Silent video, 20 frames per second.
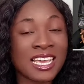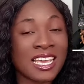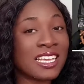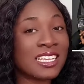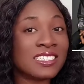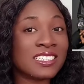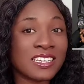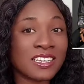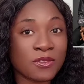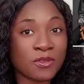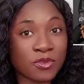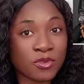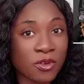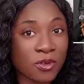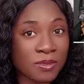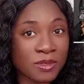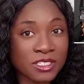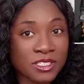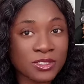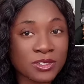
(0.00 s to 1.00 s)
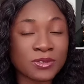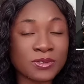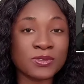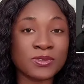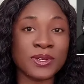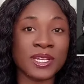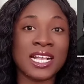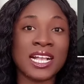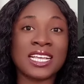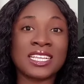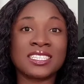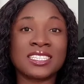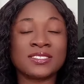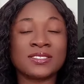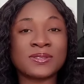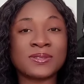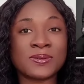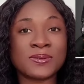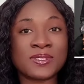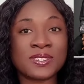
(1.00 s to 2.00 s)
any information regarding
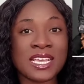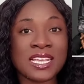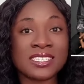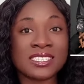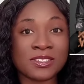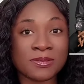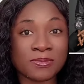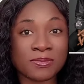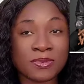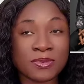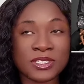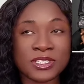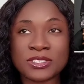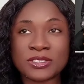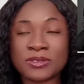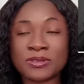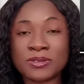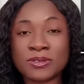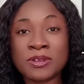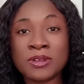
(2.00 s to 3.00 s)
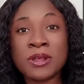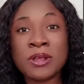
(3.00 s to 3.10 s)
to their separation.